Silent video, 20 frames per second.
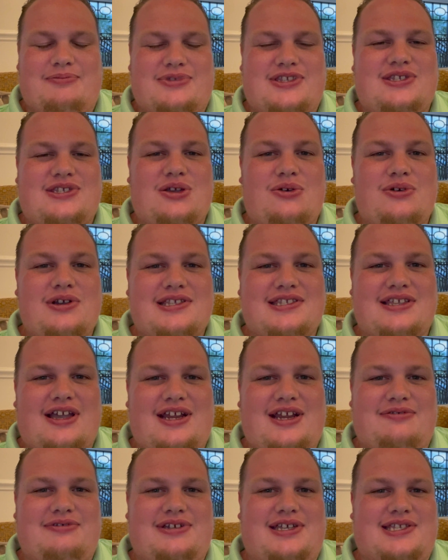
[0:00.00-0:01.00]
so
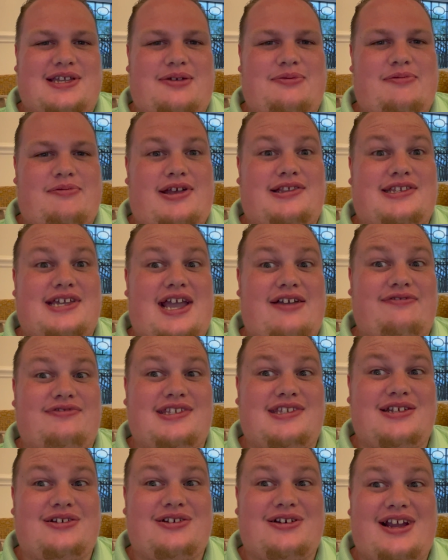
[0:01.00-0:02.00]
excited because I'm about to have
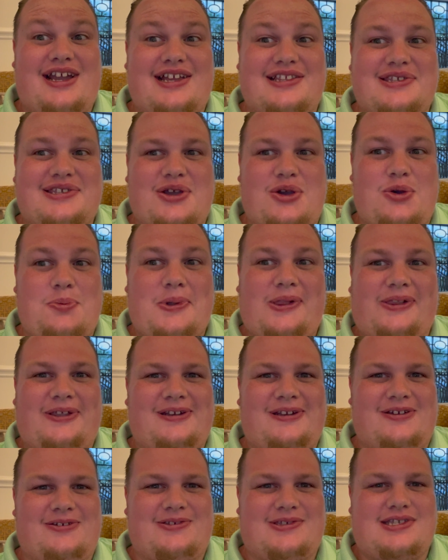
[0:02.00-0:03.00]
dinner at
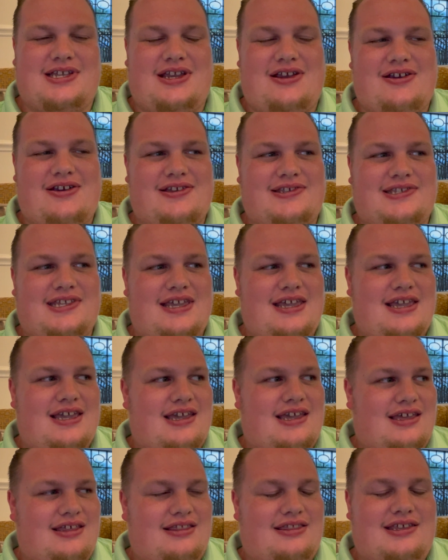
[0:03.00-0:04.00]
Topolinos Terrace.
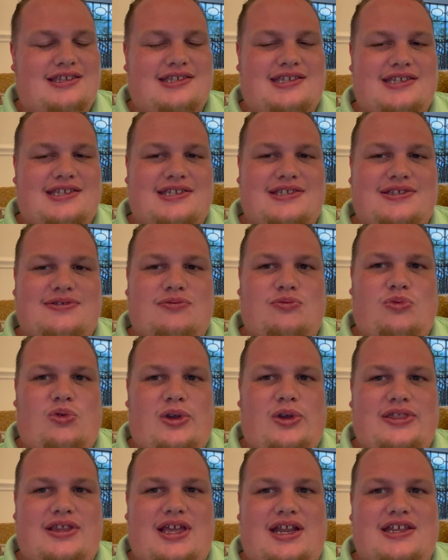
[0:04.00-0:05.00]
This is
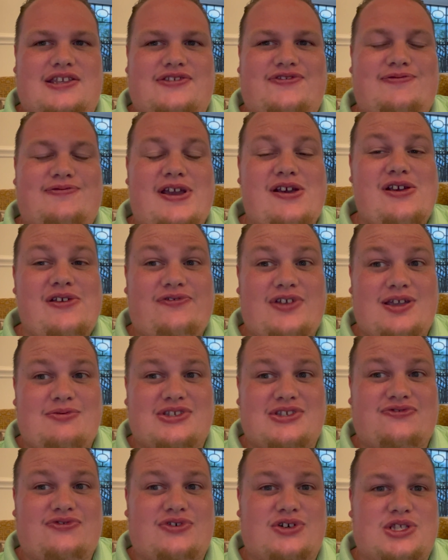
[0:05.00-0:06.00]
one that is very
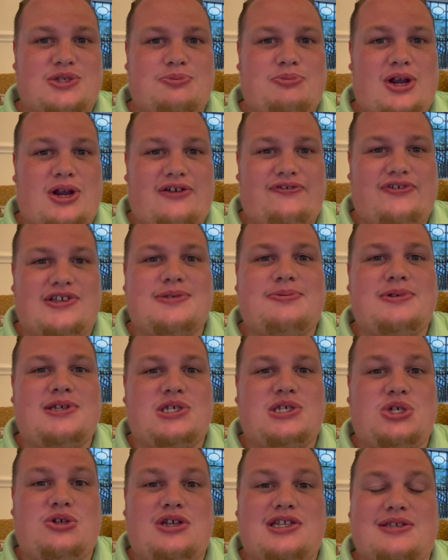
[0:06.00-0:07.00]
famous for its breakfast
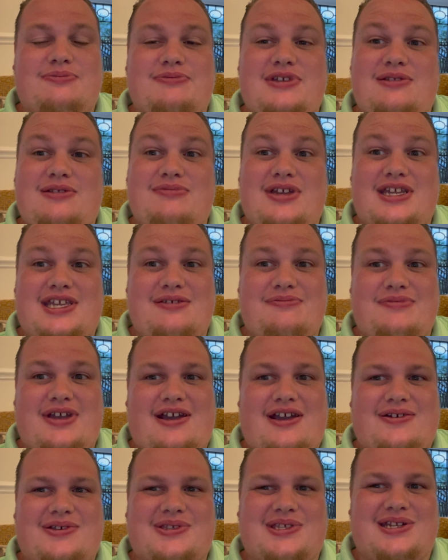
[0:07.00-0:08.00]
because you get to meet Mickey
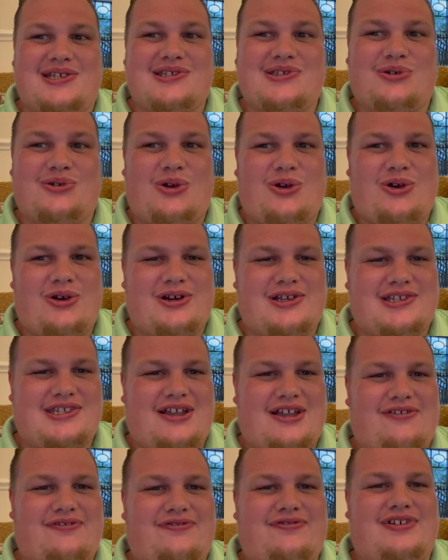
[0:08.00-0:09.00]
Mouse in his little artist
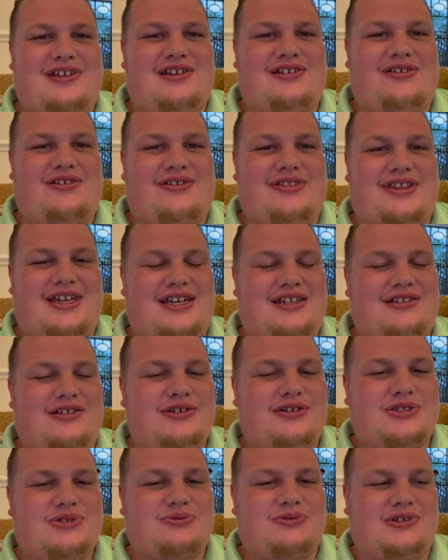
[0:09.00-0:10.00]
outfit and all that, and
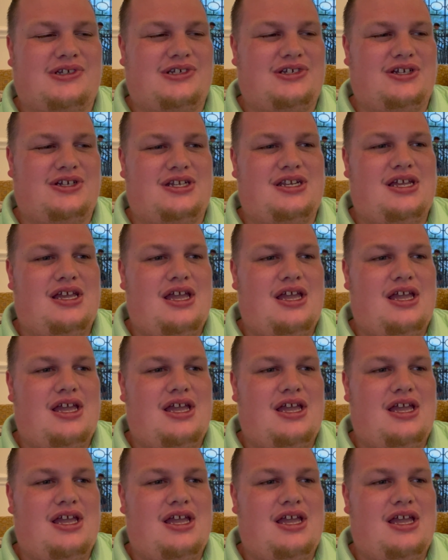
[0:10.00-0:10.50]
looks really good.